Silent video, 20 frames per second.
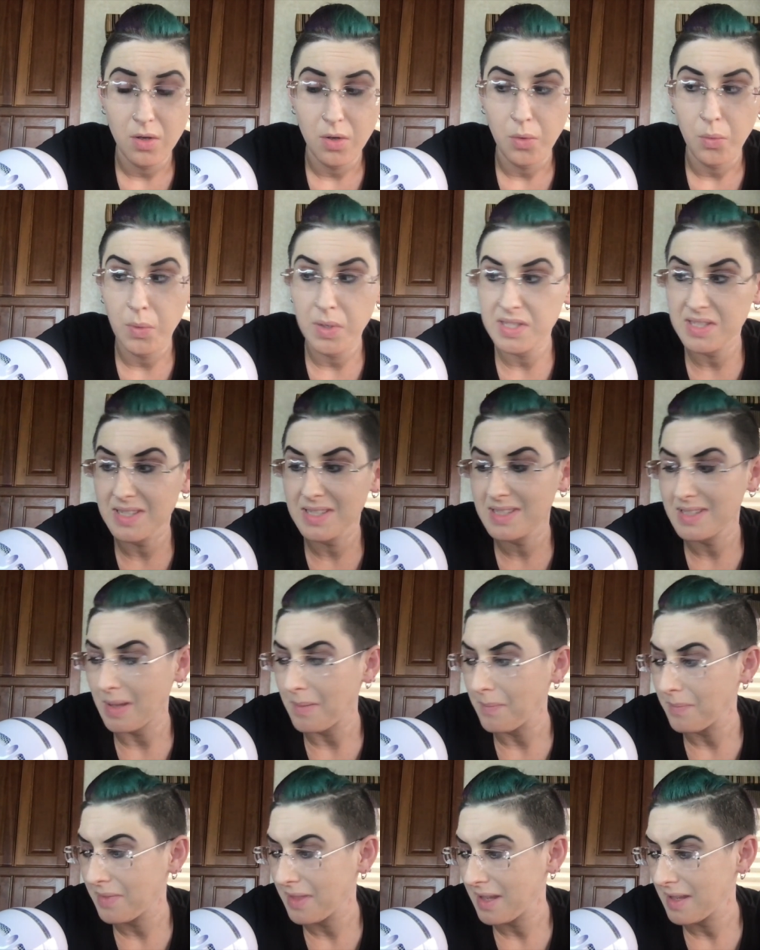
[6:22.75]
which is
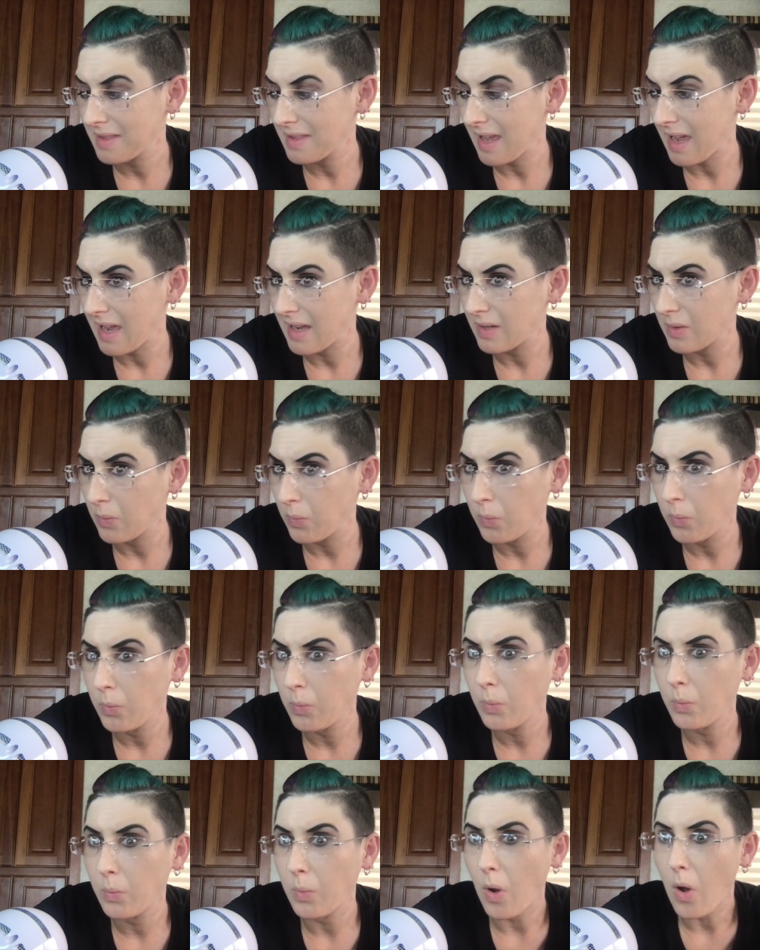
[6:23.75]
something that
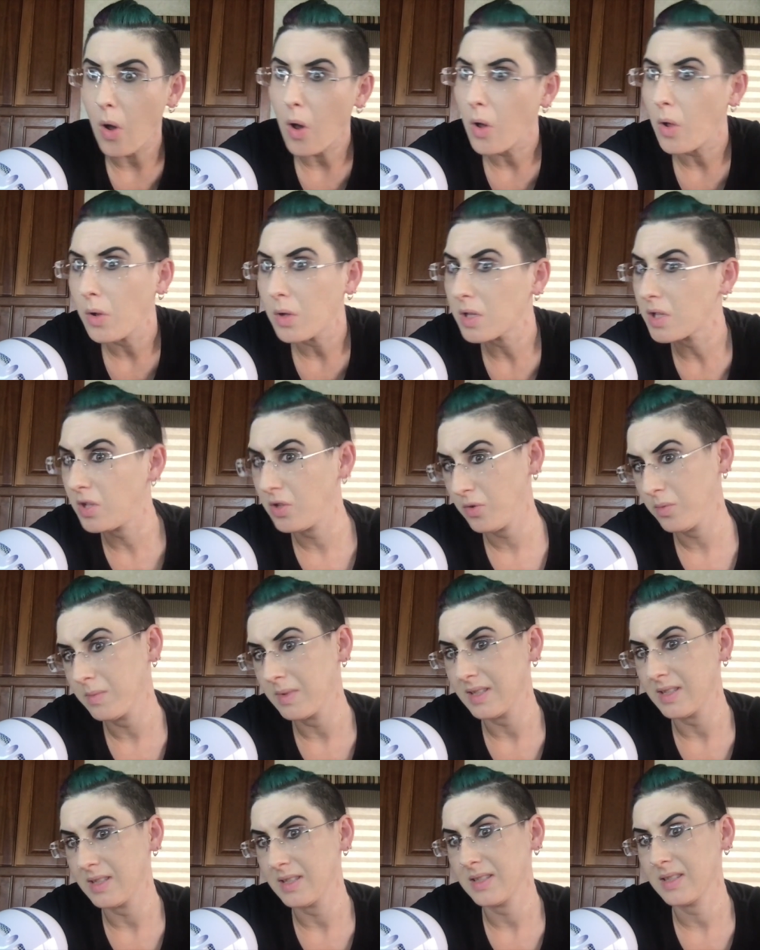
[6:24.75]
all
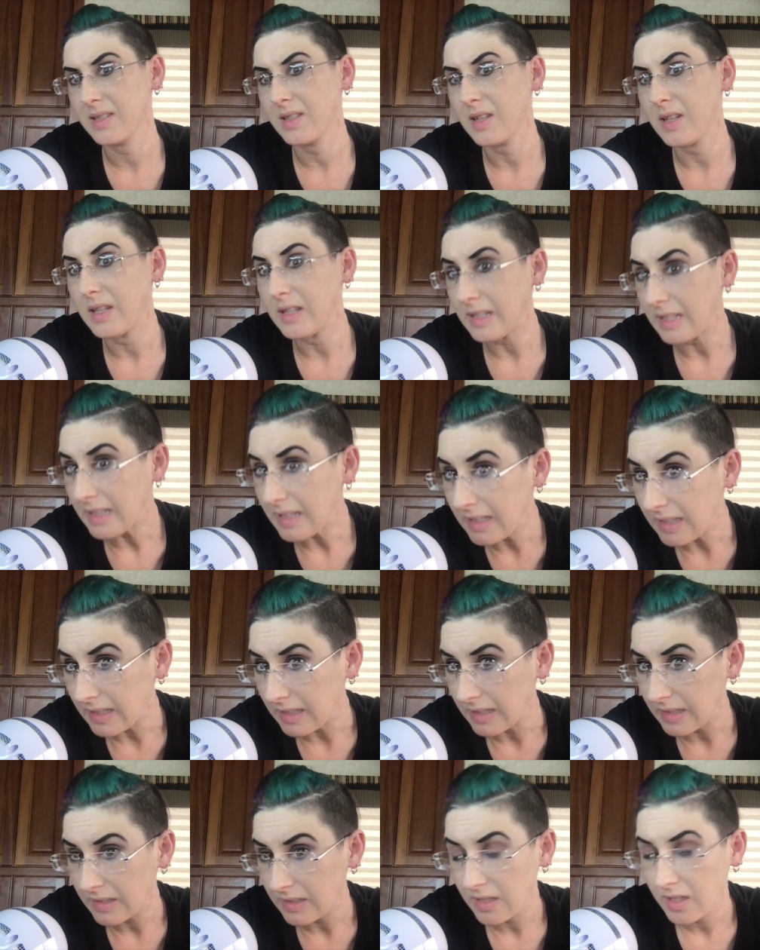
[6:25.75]
humans
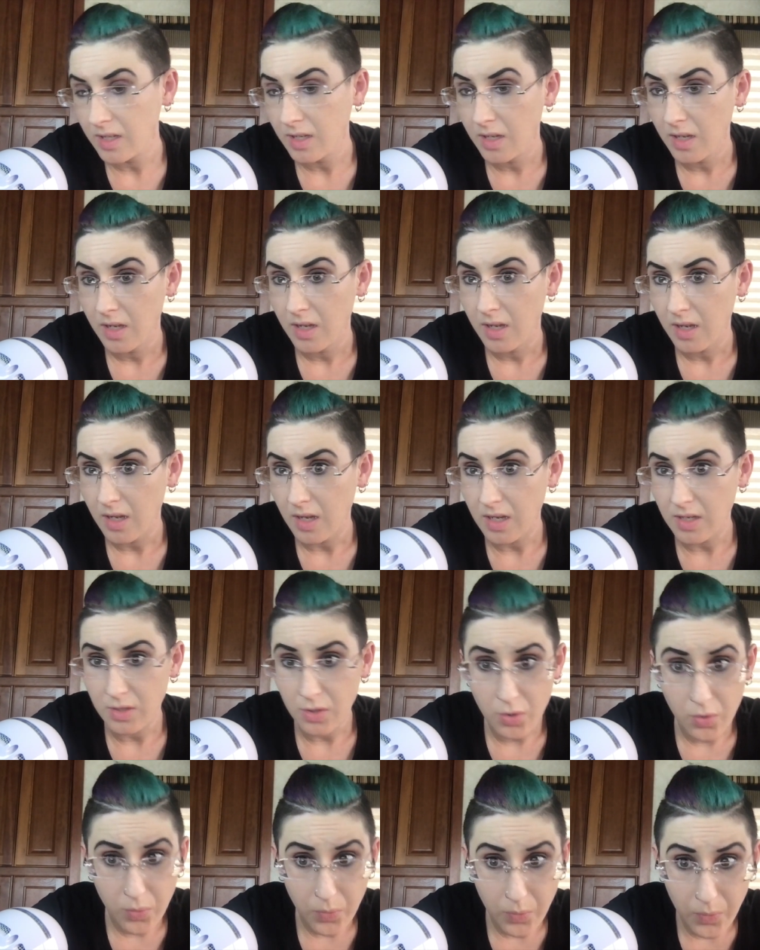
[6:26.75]
need
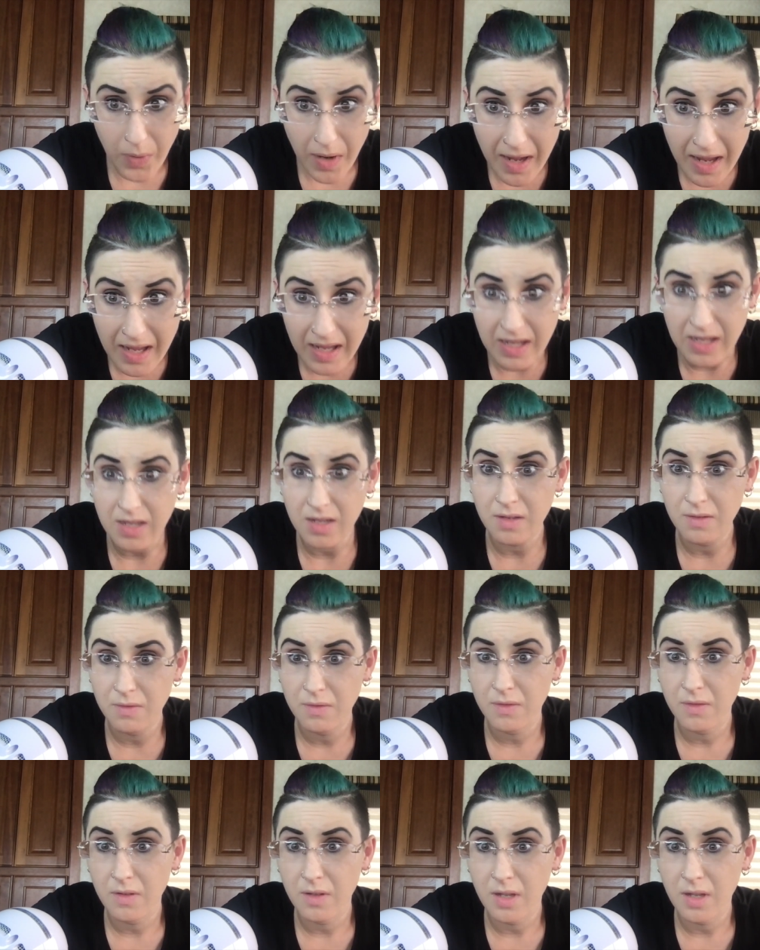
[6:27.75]
and
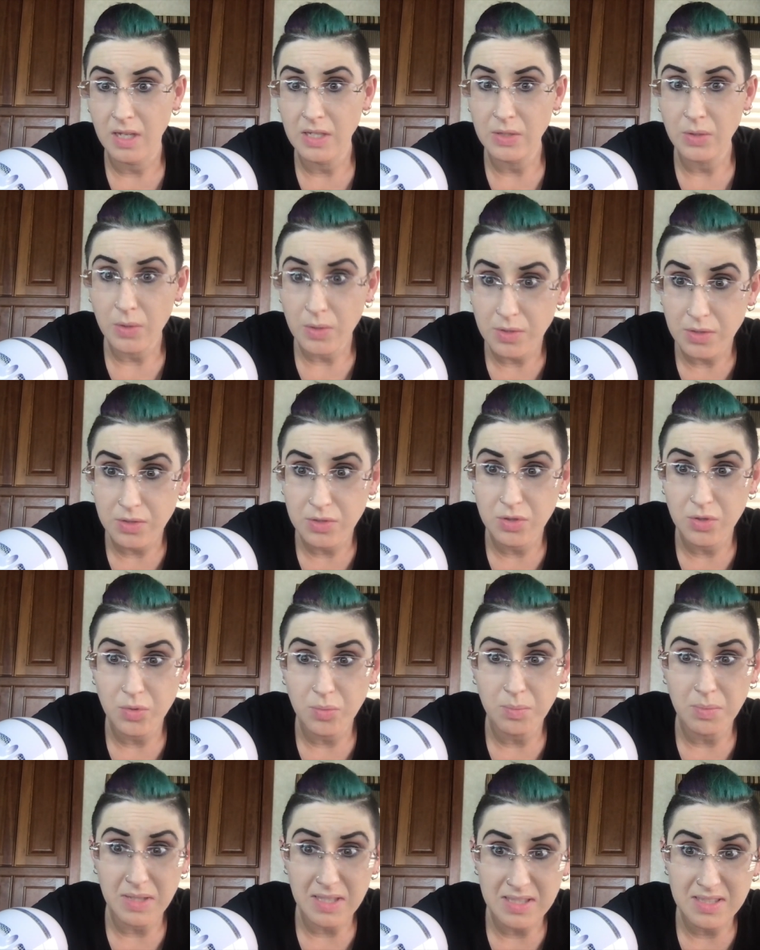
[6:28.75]
crave in order to
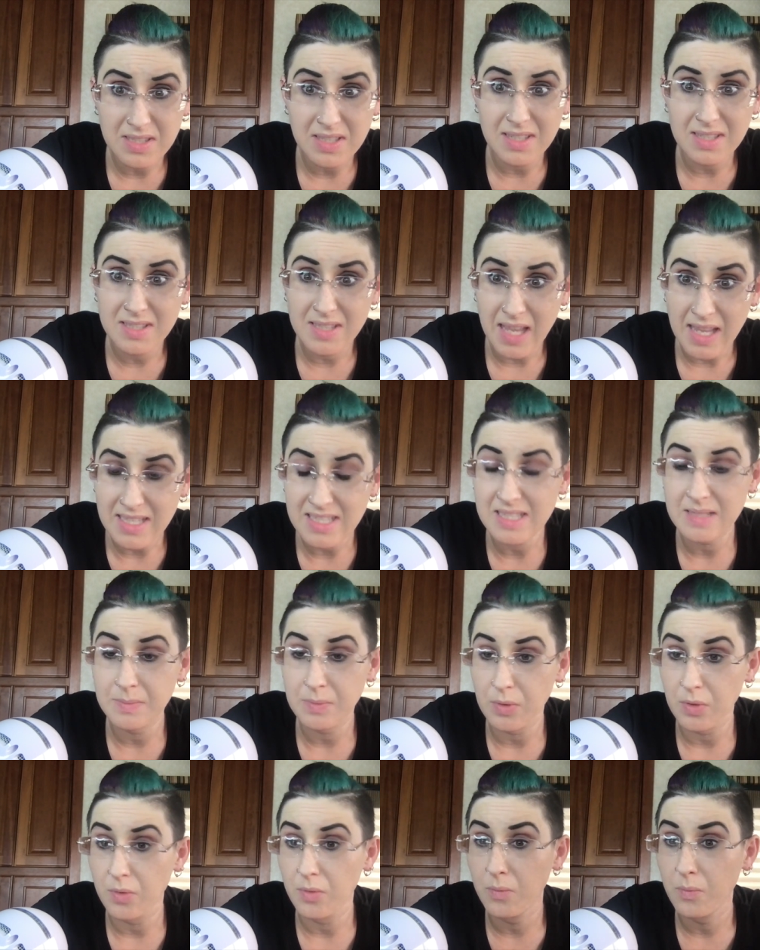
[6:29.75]
be
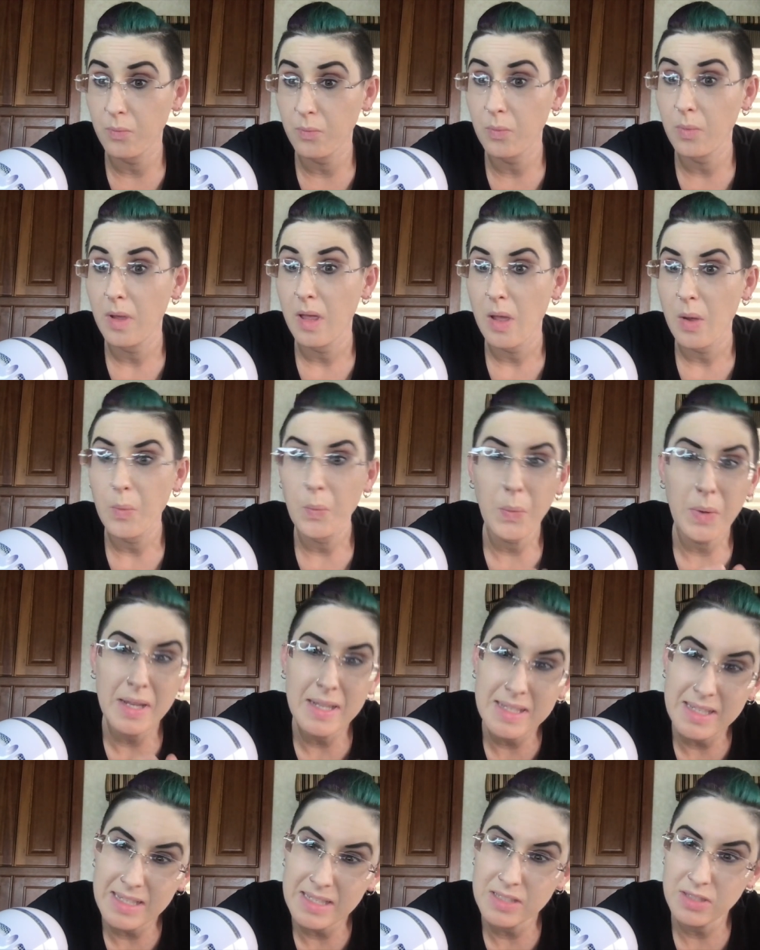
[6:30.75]
successful. We
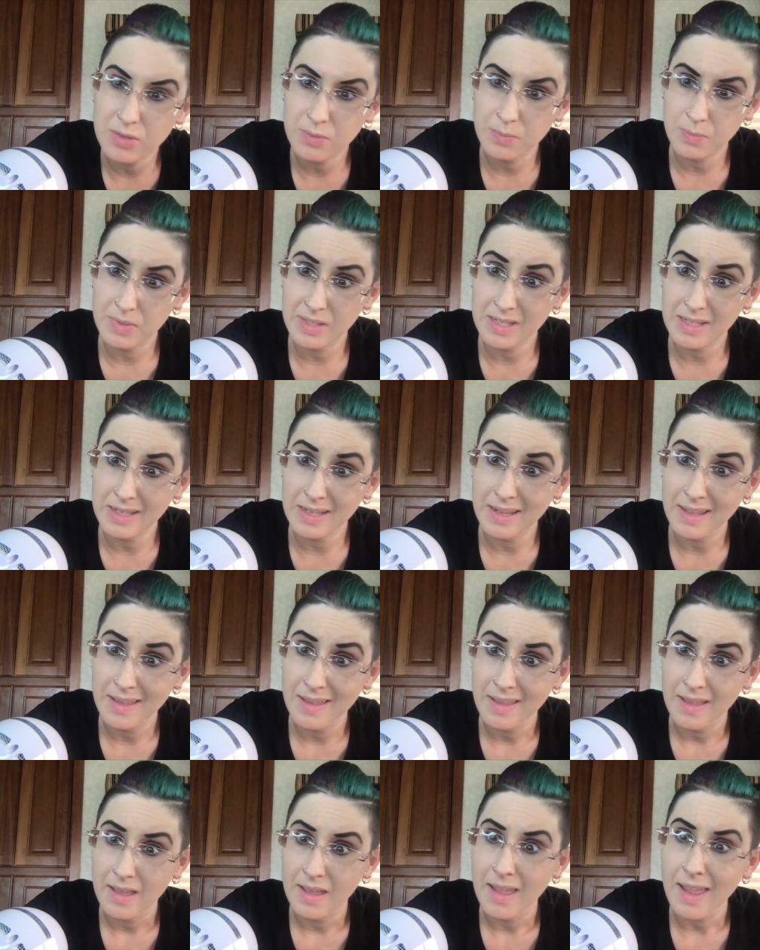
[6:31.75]
need to be
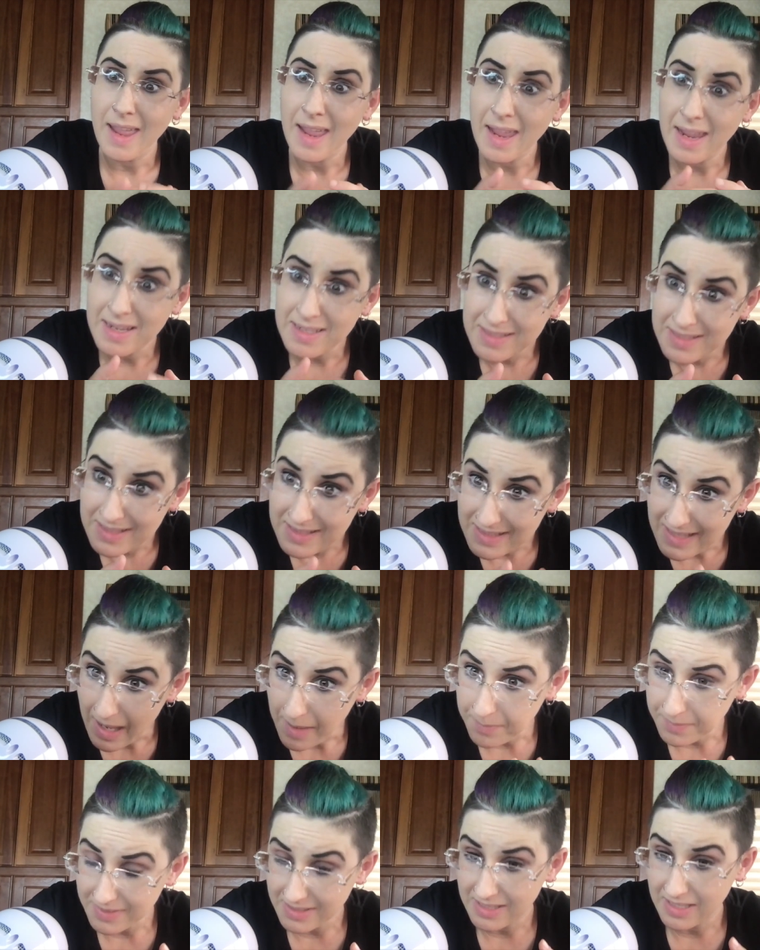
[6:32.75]

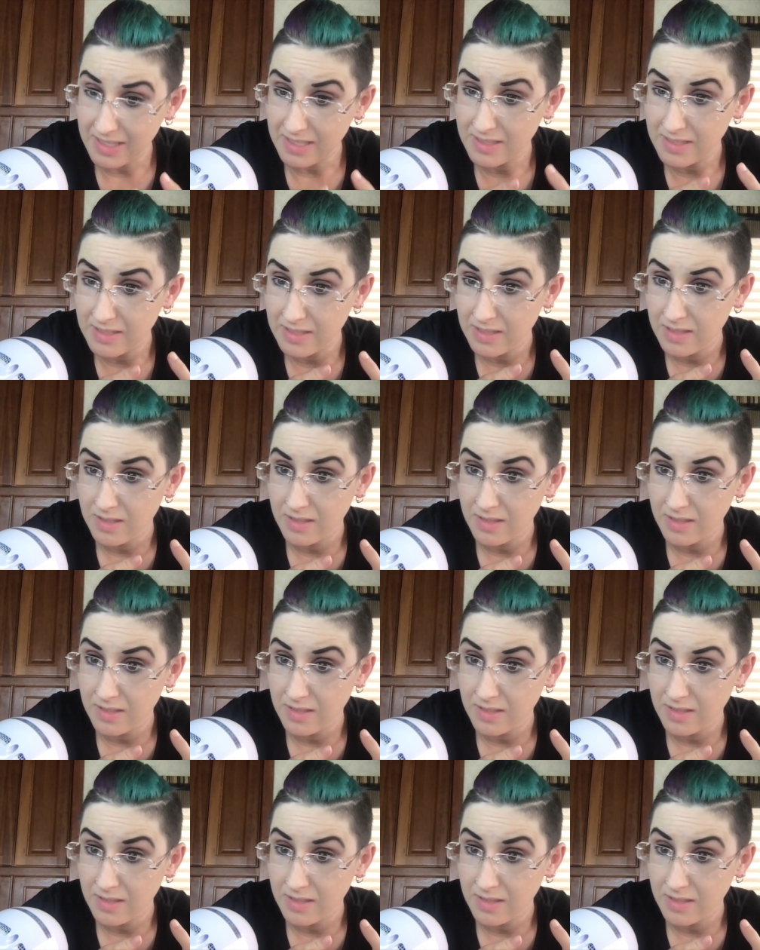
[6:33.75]
accepted